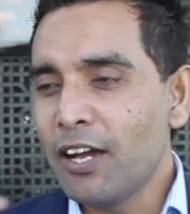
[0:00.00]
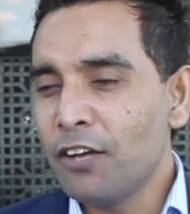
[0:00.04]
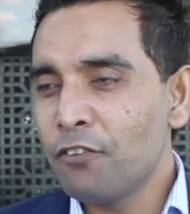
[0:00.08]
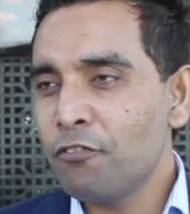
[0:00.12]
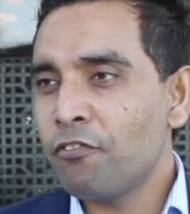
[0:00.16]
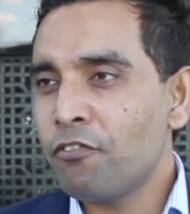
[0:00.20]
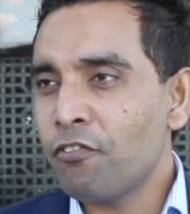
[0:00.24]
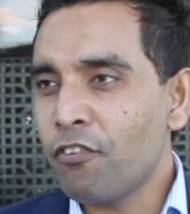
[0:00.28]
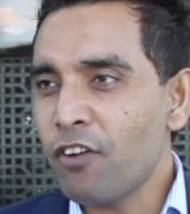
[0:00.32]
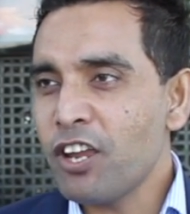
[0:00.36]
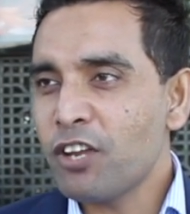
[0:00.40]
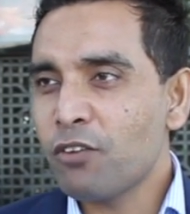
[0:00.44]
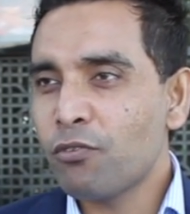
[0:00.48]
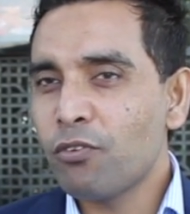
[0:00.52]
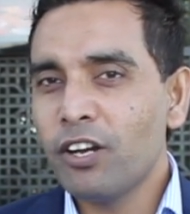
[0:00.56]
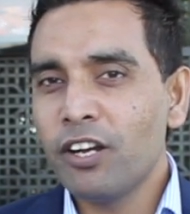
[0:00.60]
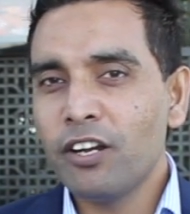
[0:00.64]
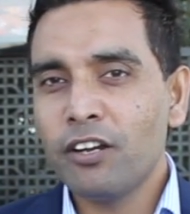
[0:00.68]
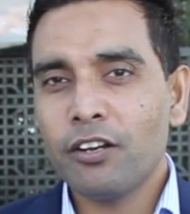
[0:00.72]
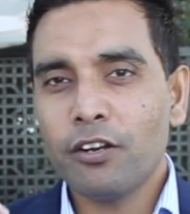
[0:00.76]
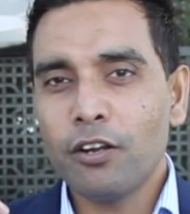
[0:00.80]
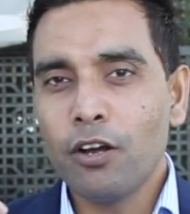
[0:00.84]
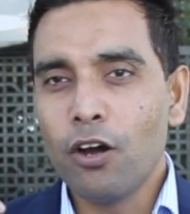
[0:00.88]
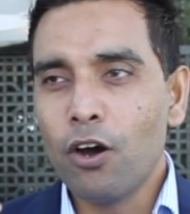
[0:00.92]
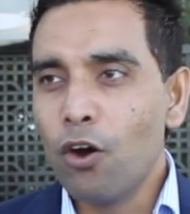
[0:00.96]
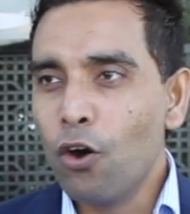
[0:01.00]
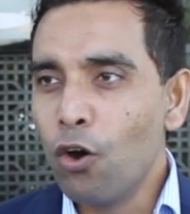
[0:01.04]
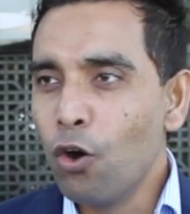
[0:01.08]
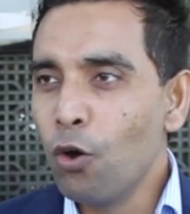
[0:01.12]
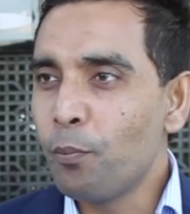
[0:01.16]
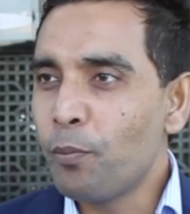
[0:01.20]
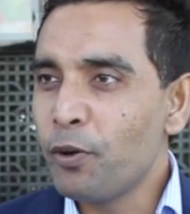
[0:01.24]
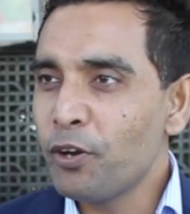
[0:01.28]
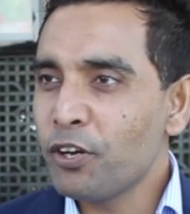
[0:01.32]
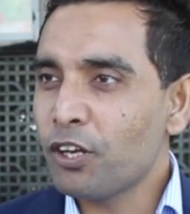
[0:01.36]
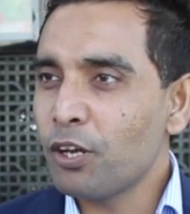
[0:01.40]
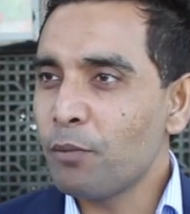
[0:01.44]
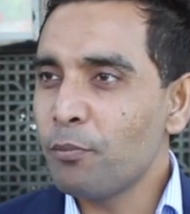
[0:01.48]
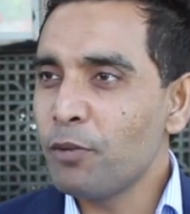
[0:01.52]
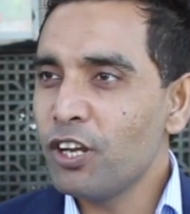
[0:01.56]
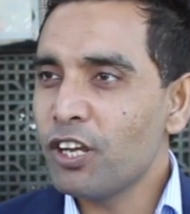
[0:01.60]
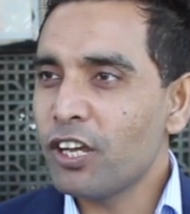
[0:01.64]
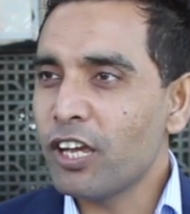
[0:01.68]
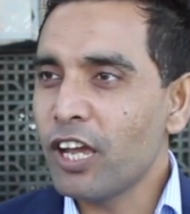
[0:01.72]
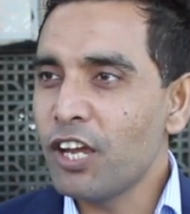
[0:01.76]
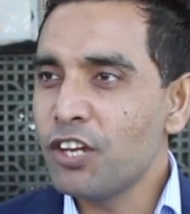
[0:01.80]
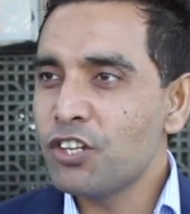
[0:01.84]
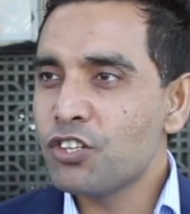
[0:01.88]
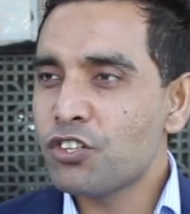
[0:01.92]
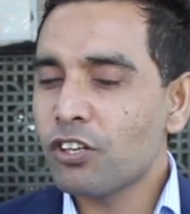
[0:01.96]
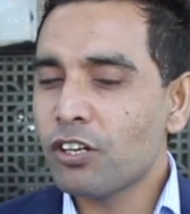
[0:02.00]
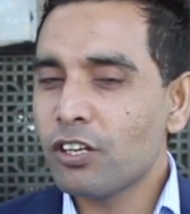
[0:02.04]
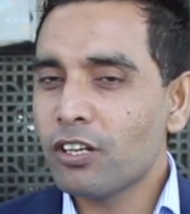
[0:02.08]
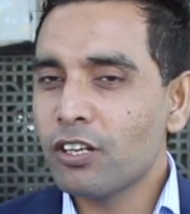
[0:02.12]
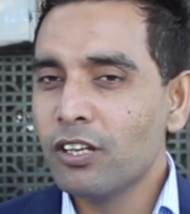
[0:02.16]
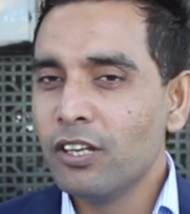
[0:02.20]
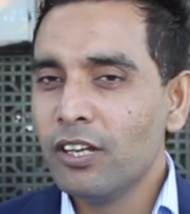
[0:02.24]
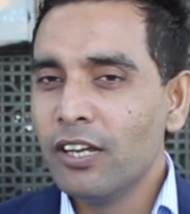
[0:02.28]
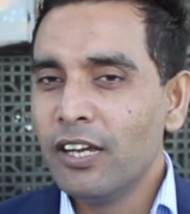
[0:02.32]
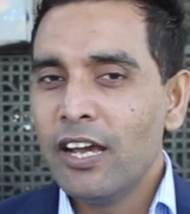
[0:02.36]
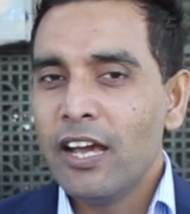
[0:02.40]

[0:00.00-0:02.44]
frequent open communication